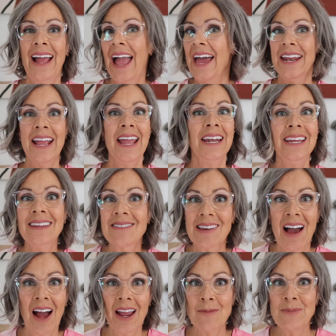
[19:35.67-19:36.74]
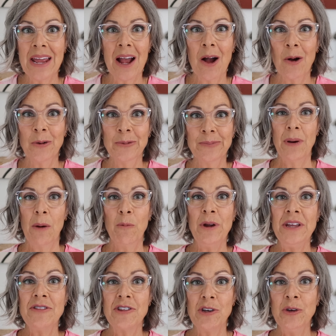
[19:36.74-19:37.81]
at any time now. But
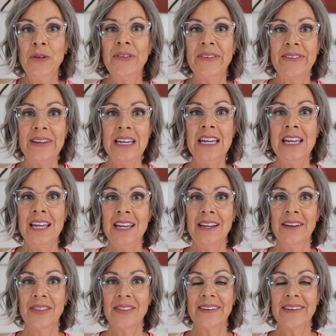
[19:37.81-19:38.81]
we do see